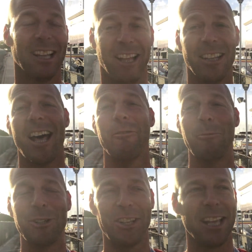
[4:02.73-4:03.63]
A lot of them
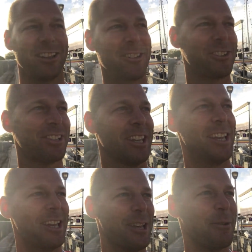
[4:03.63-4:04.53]
are sailors,
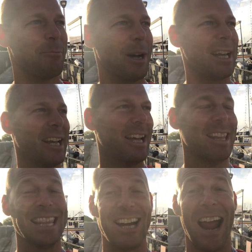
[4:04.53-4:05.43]

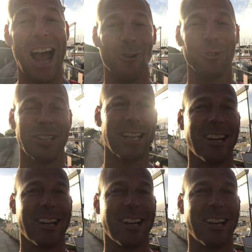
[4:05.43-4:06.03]
but they're out